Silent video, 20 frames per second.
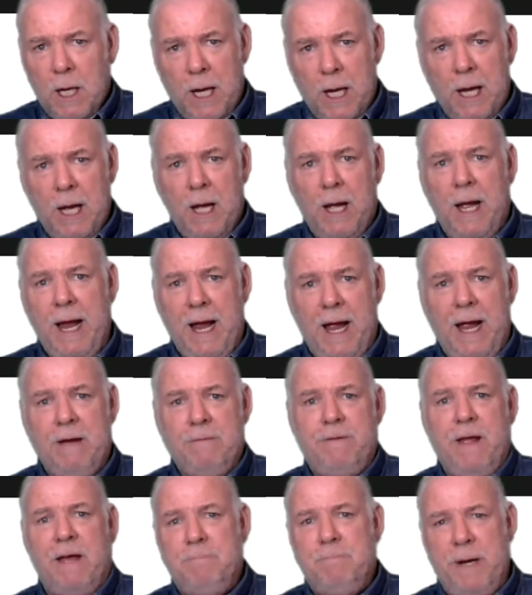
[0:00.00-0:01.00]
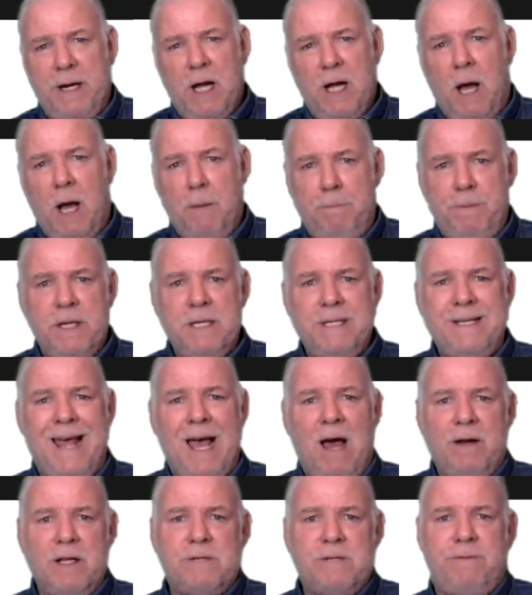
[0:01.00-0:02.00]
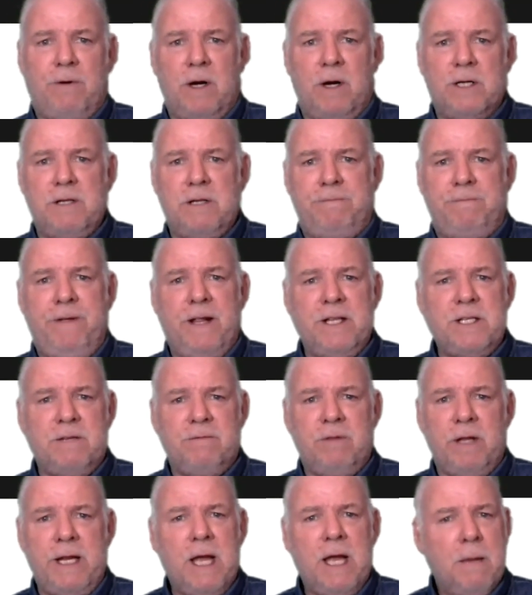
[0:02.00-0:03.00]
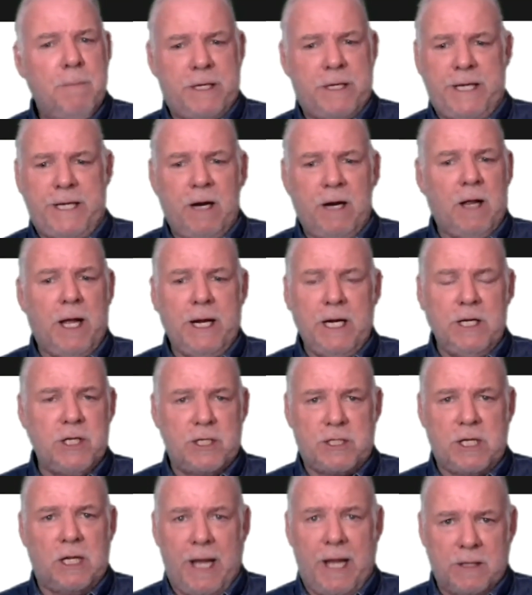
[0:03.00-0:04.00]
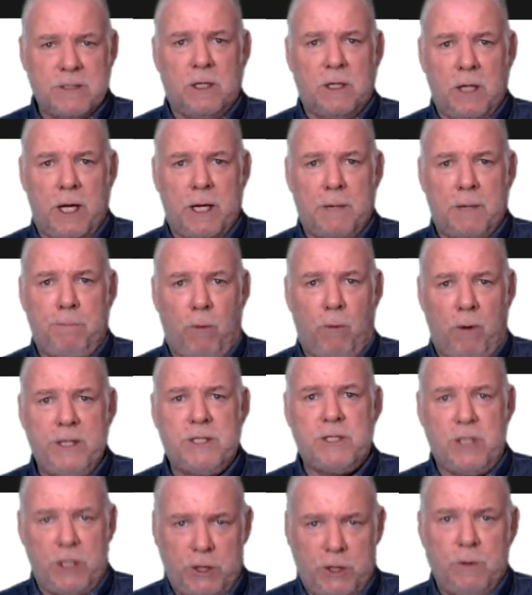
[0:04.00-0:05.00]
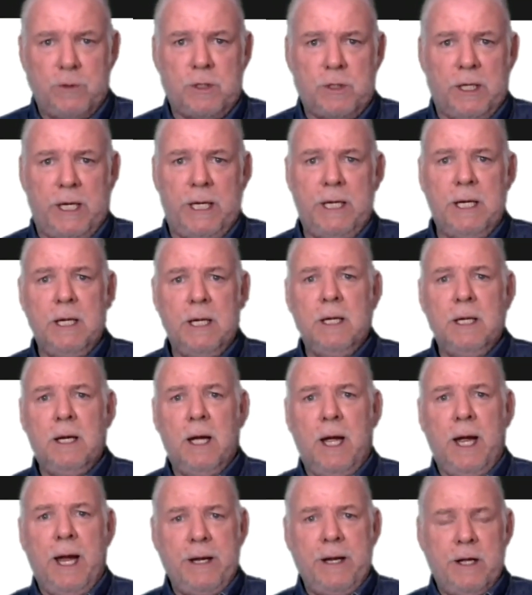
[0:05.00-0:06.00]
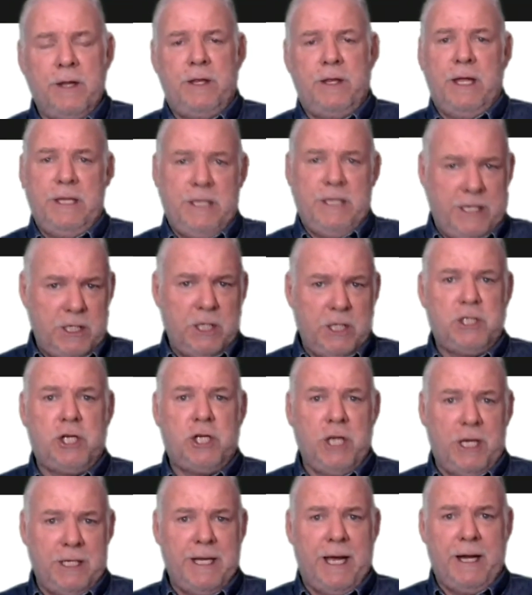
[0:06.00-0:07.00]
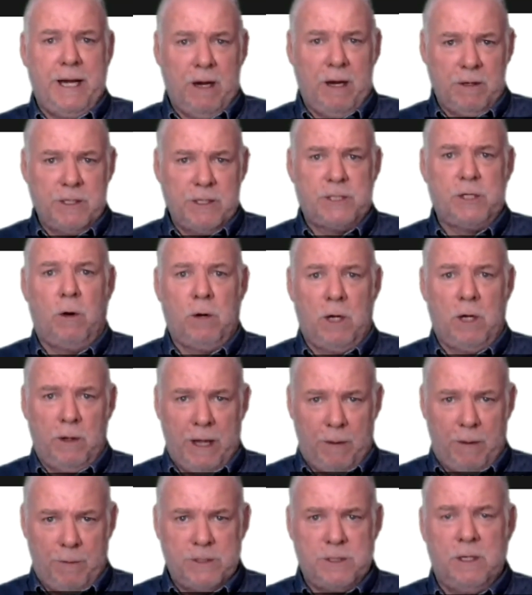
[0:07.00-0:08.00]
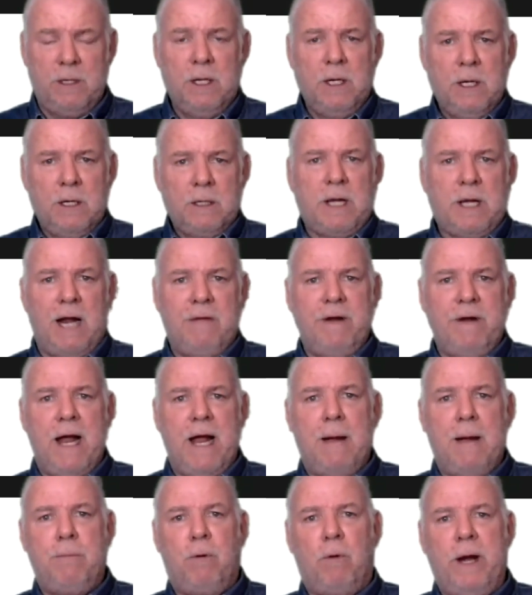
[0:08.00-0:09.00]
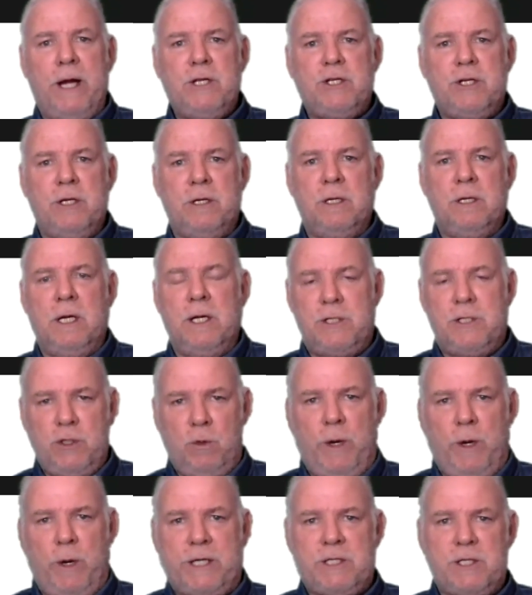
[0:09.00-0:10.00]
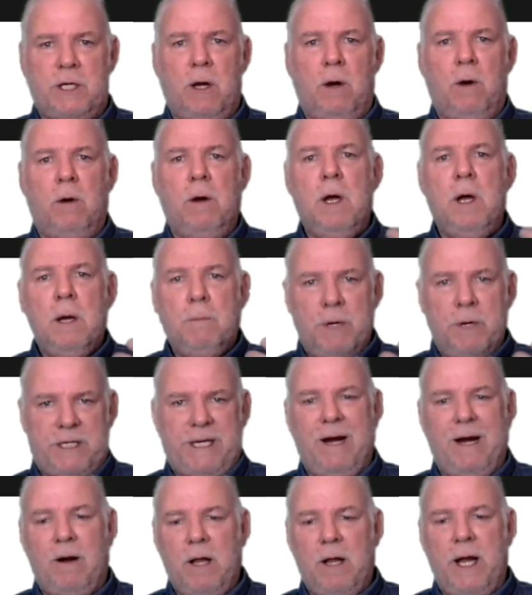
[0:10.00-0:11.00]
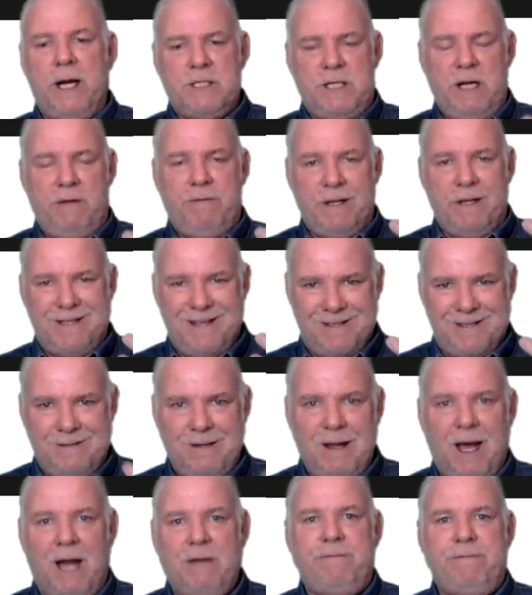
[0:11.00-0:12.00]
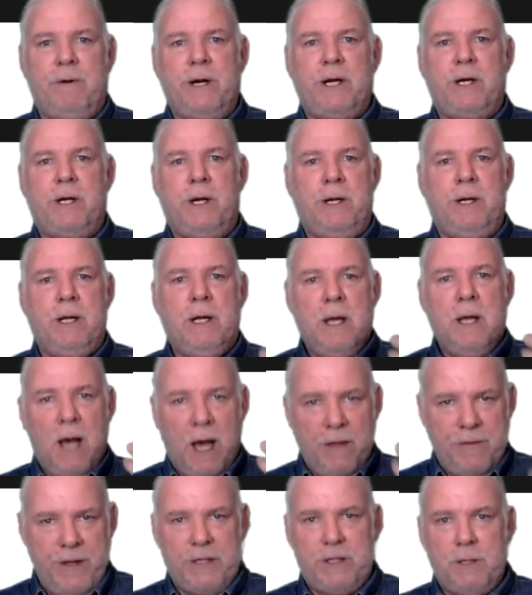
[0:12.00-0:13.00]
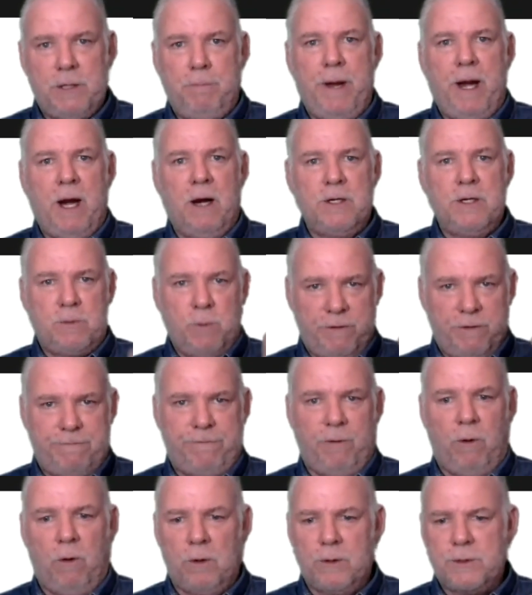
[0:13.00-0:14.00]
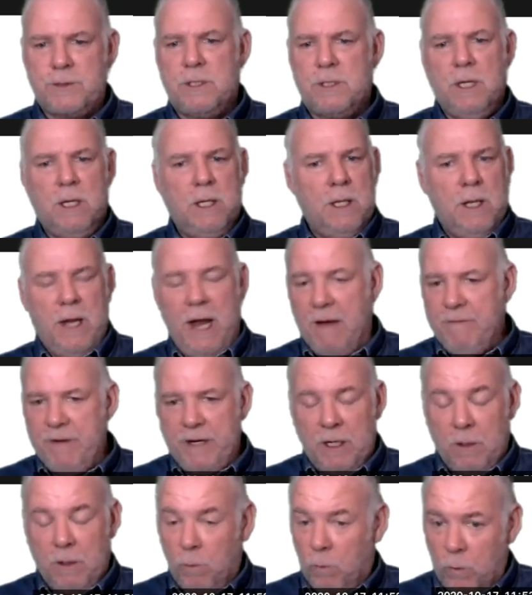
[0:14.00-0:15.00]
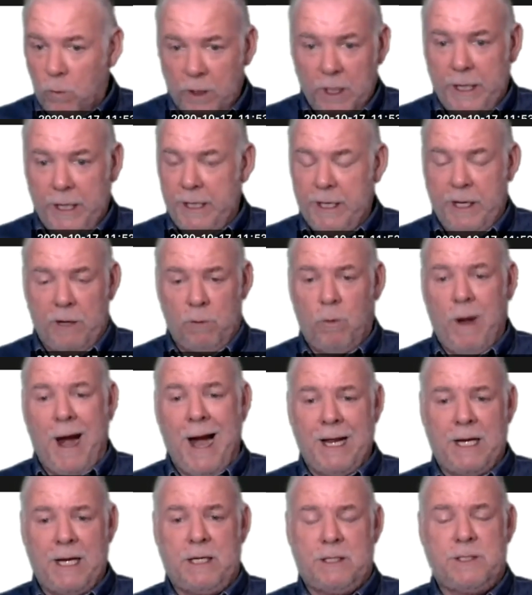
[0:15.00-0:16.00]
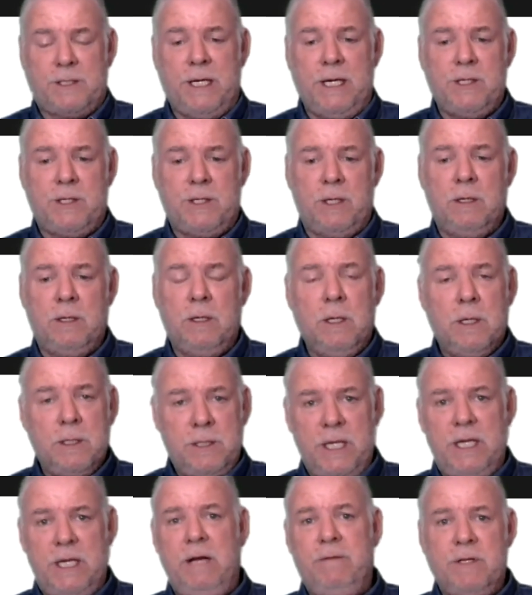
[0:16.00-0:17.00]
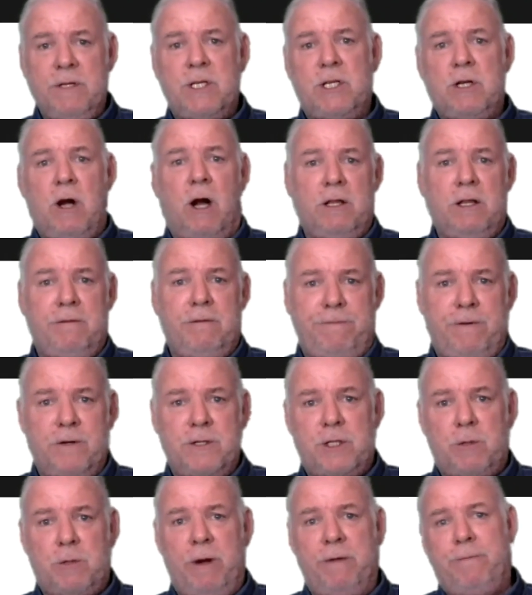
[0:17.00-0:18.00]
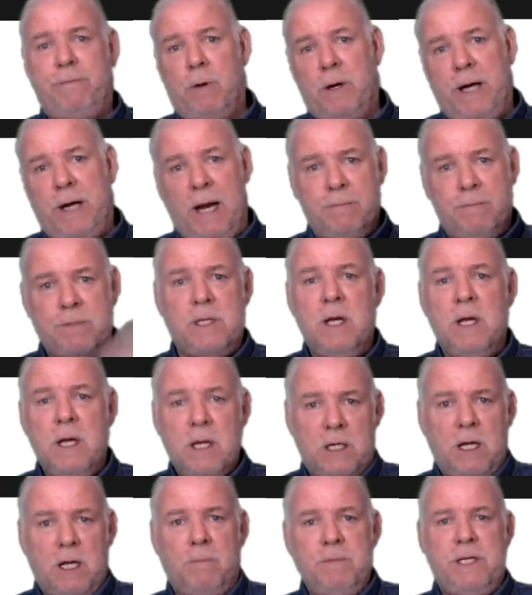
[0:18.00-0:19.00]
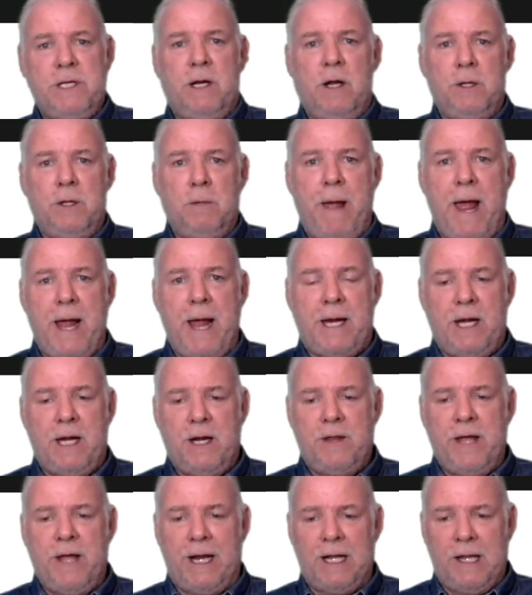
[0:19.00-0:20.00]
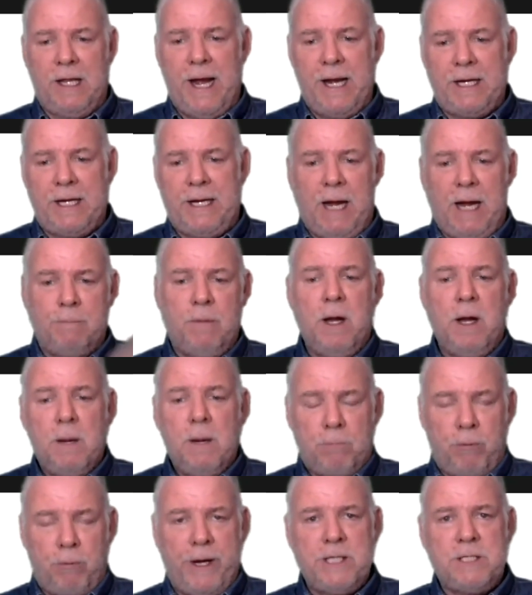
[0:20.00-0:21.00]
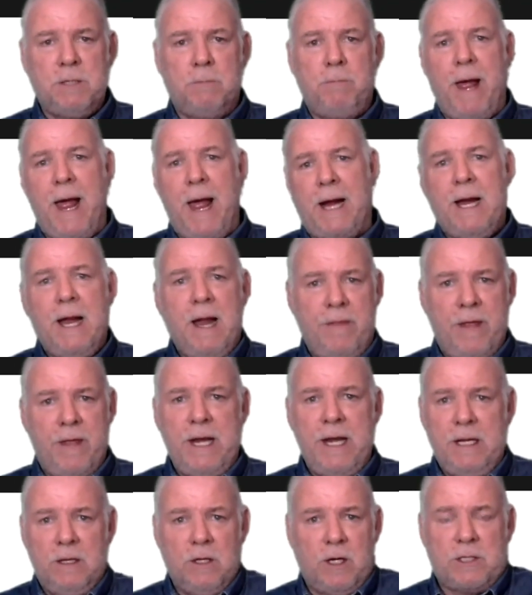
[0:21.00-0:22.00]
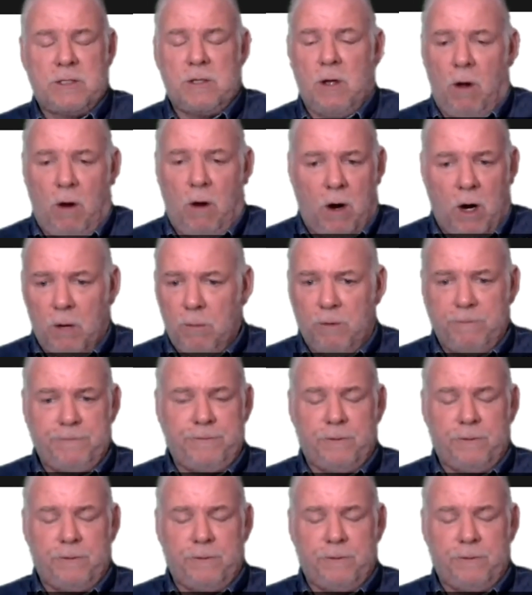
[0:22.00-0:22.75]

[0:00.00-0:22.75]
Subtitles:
have been up and down as far as offensively, but Carolina just allows a lot of points usually. And they did shut down Arizona. That was a kind of an aberration 2 weeks ago. But Carolina's defense is not very good. I think the Bears, with Foles having a really erratic season, didn't even start the first 3 or 4 games, comes in on the back end of that Atlanta game, brings them back, and then he looks horrible